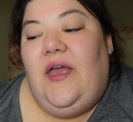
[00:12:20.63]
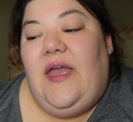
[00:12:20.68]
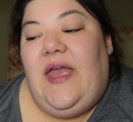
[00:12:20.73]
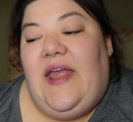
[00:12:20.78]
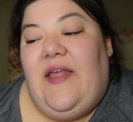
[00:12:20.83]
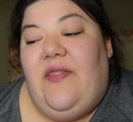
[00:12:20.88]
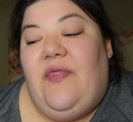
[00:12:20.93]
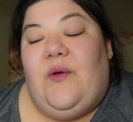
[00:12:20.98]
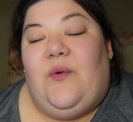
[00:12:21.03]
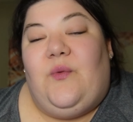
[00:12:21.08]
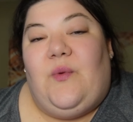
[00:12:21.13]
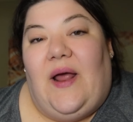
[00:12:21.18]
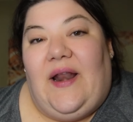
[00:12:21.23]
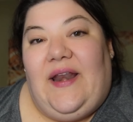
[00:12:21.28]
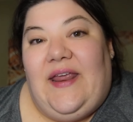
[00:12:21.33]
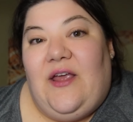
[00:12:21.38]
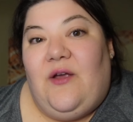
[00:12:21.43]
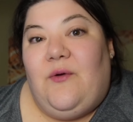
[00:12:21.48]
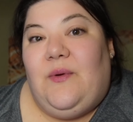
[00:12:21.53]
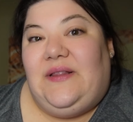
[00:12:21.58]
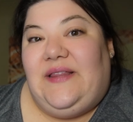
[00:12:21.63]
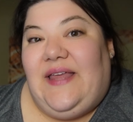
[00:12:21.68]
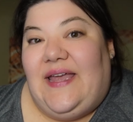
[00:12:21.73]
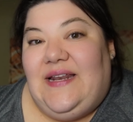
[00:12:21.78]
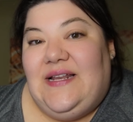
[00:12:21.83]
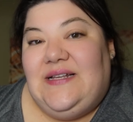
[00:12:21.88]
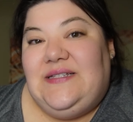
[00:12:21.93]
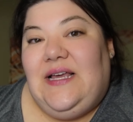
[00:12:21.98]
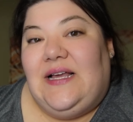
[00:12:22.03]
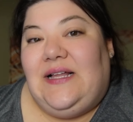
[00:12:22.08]
in the running
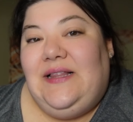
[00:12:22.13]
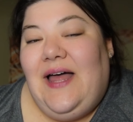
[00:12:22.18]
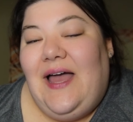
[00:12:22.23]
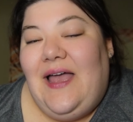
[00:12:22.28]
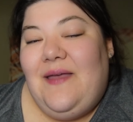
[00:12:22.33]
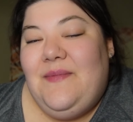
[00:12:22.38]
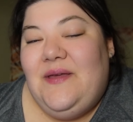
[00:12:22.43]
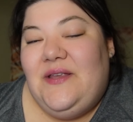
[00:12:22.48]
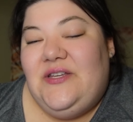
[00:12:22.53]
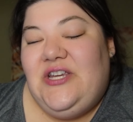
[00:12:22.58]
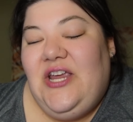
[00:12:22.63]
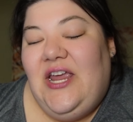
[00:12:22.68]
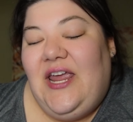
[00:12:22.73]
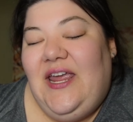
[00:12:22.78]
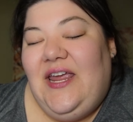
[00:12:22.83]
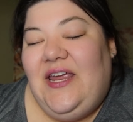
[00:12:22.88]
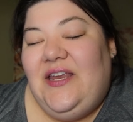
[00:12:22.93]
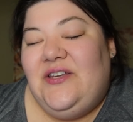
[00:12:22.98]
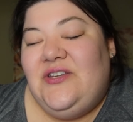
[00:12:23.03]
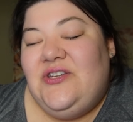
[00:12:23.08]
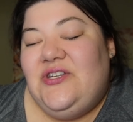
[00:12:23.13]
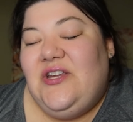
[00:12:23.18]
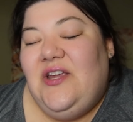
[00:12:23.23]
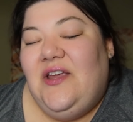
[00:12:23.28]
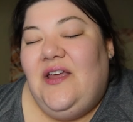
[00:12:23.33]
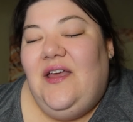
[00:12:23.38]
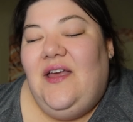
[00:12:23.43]
related to climate change,